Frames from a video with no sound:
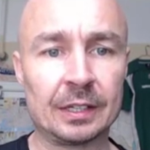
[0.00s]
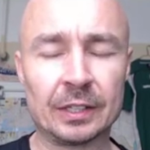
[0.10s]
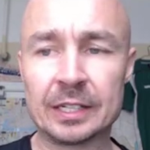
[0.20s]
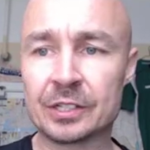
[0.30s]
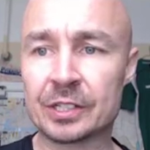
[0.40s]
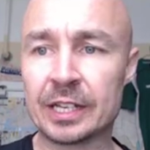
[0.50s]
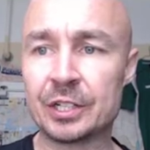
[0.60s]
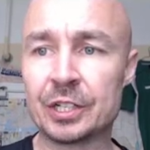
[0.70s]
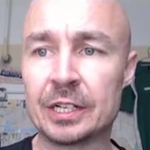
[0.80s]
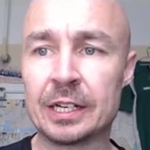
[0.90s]

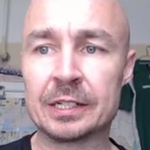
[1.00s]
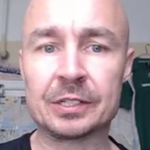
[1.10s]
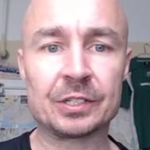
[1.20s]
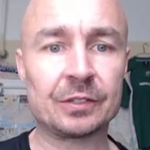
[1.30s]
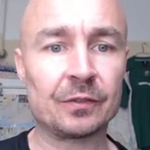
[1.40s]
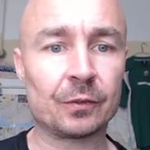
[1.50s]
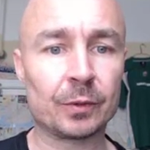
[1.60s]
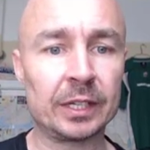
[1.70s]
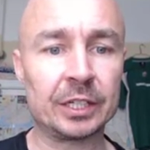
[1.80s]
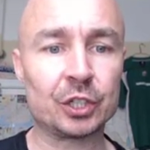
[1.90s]
legislation is
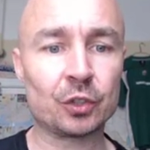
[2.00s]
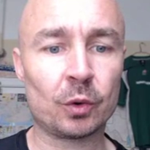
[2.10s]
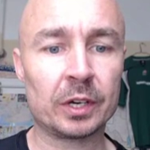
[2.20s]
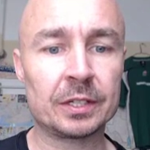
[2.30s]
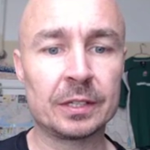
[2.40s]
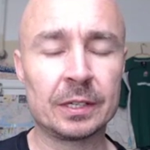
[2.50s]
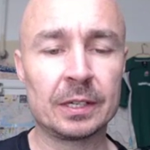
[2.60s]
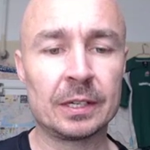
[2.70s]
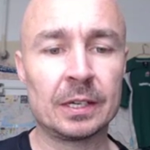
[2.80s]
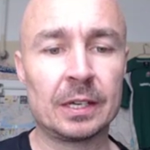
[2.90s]
really short,
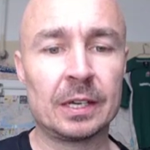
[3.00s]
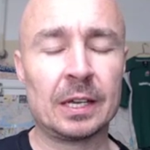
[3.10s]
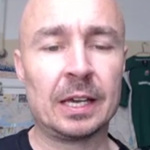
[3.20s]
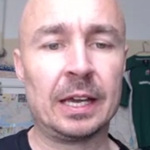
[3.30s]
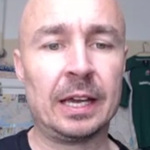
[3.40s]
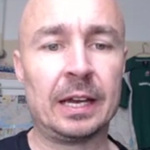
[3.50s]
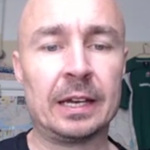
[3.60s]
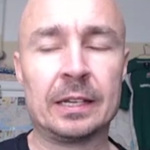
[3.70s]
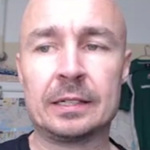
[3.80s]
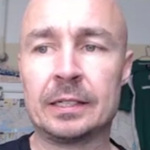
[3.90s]

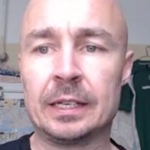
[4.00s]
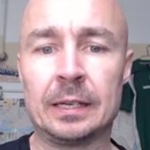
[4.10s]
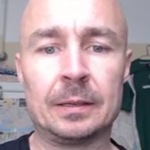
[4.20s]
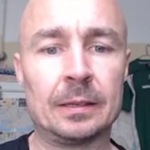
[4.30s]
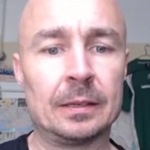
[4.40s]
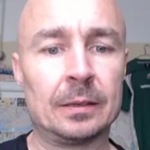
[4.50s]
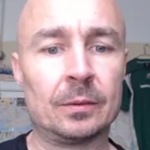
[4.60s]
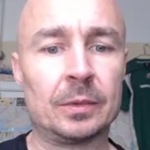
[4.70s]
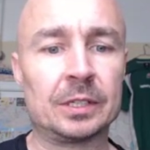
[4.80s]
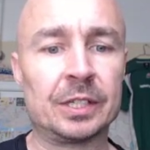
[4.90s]
and it
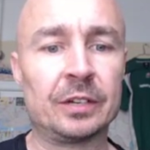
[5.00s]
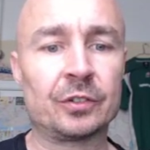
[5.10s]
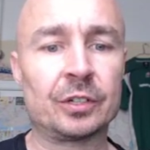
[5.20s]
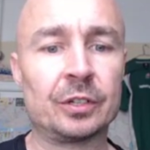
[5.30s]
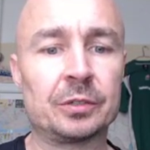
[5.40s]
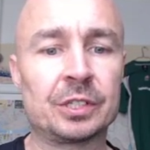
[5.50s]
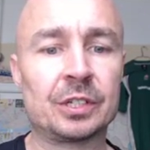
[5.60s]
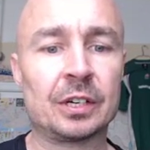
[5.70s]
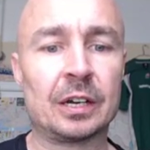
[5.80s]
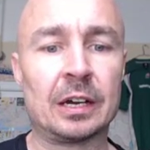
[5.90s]
was
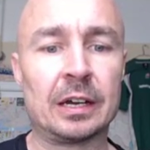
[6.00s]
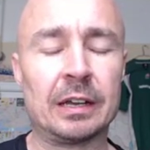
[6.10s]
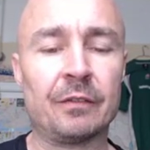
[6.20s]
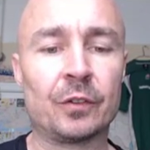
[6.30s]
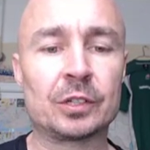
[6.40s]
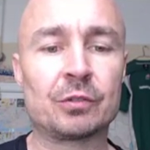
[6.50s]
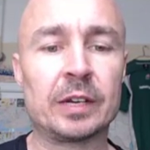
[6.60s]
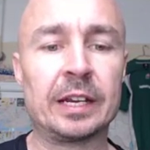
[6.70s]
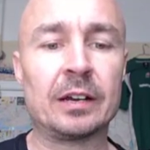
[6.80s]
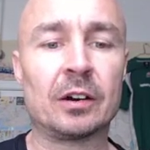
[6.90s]
introduced in first
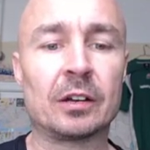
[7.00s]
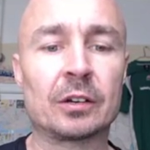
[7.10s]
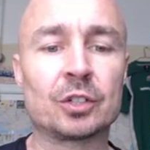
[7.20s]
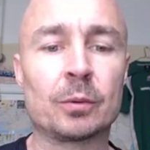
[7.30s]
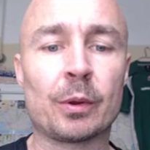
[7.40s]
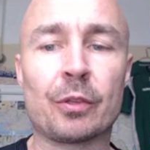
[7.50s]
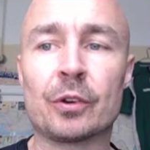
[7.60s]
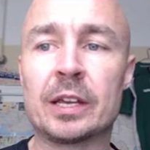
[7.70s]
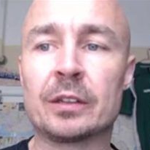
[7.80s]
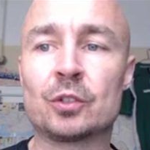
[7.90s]
reading on October
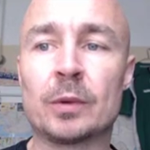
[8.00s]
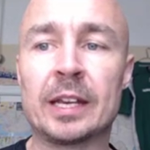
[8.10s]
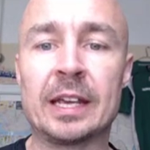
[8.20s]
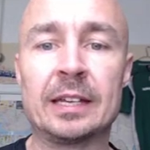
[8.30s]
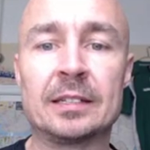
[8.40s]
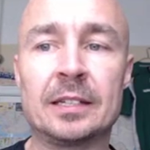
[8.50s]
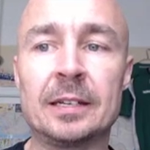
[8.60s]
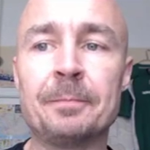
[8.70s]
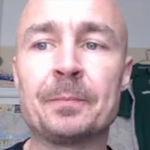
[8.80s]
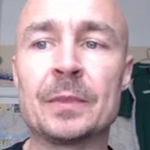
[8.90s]
30th,
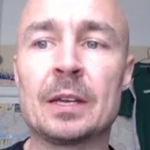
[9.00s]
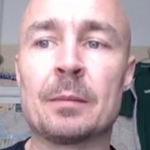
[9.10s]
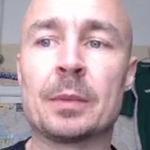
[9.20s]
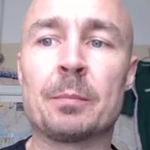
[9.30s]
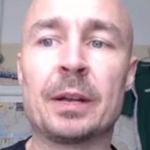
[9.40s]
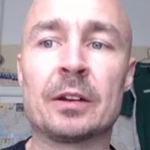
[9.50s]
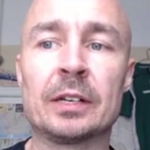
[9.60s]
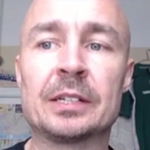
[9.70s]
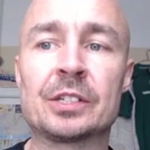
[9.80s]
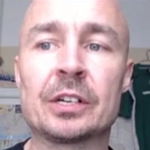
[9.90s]
2018, but
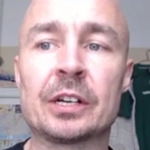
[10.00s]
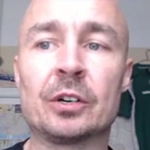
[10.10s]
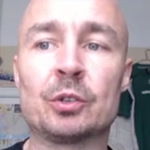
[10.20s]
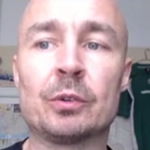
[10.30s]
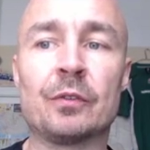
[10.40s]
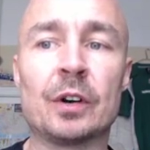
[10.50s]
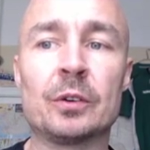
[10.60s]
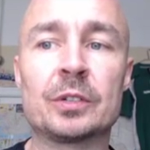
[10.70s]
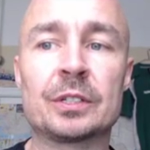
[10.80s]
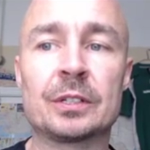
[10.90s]
apparently is going to go to a
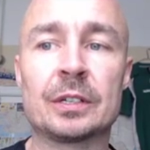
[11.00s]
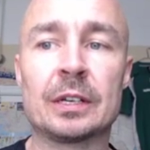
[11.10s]
vote